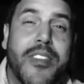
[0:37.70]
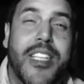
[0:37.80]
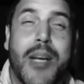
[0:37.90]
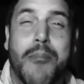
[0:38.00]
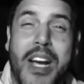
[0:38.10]

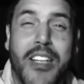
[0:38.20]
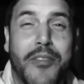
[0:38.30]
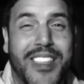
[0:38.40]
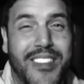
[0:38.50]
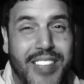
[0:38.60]
The amount of
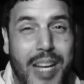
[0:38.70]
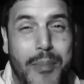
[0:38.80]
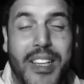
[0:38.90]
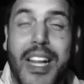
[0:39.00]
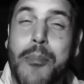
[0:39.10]

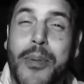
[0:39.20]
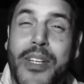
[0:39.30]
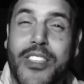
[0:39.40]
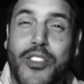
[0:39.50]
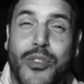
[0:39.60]
excitement they put
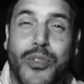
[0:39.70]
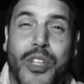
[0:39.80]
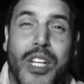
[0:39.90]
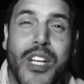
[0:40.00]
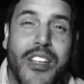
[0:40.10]
into
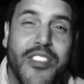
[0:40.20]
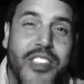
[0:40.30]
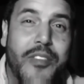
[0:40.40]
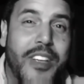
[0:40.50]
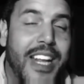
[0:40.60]
the
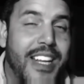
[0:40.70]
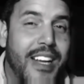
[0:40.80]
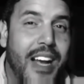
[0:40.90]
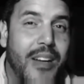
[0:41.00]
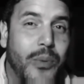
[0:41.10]
stuff that they
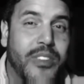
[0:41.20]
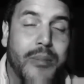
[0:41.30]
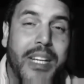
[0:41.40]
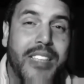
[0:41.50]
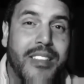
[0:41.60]
got was
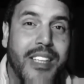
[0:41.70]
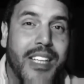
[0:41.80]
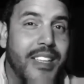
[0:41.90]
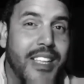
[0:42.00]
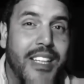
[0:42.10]
amazing. And
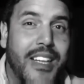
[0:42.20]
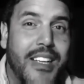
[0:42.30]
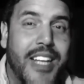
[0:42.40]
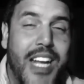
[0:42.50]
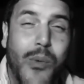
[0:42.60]
at the end of the
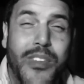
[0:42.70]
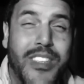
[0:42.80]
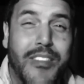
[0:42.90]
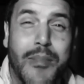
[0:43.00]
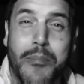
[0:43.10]
day, it
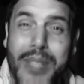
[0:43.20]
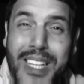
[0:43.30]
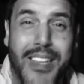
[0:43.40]
wasn't even big